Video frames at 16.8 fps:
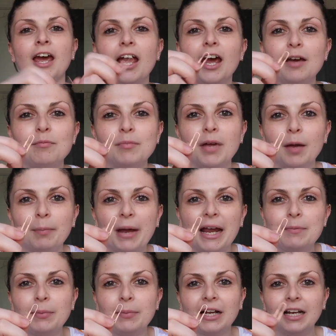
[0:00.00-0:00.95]
Um, a
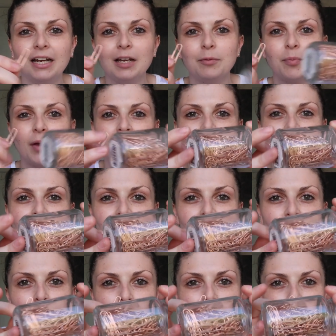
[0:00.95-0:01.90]
paper clip, and I've
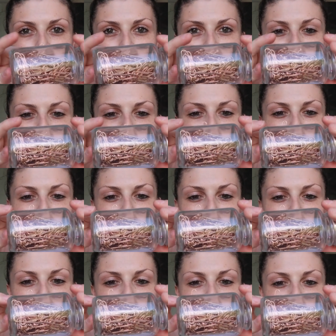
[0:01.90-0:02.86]
just got my, one of my
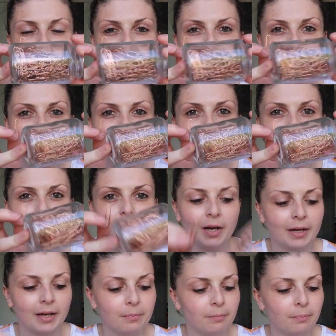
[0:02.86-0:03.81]
rose gold ones out of
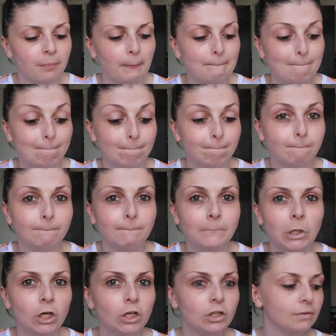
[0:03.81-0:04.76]
my
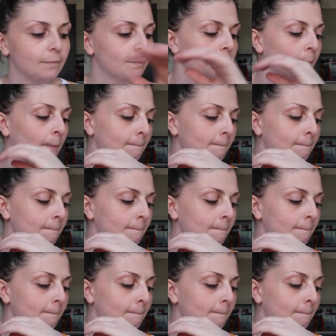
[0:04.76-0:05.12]
pot.